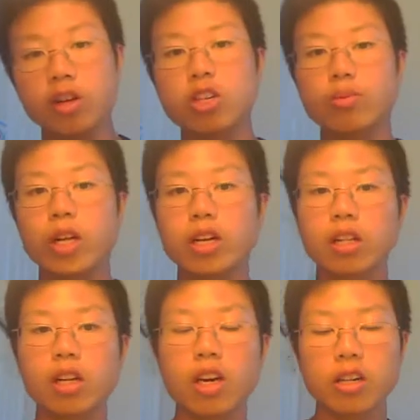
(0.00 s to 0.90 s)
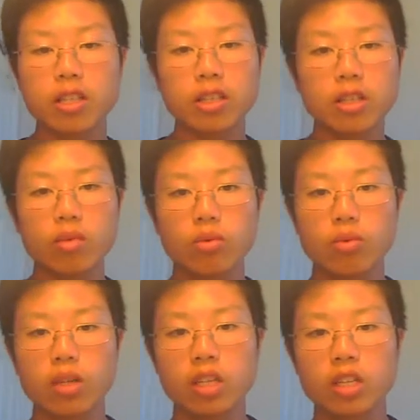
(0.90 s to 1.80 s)
large block lost
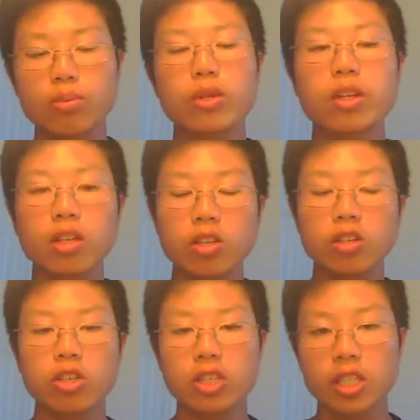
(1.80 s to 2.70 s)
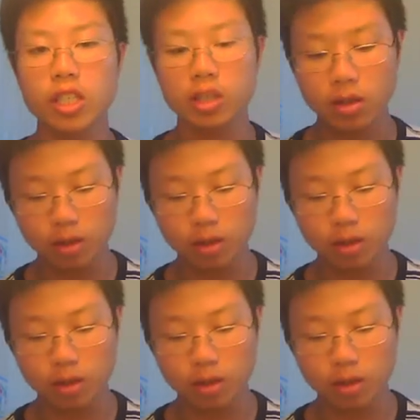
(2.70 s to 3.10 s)
in its potential energy,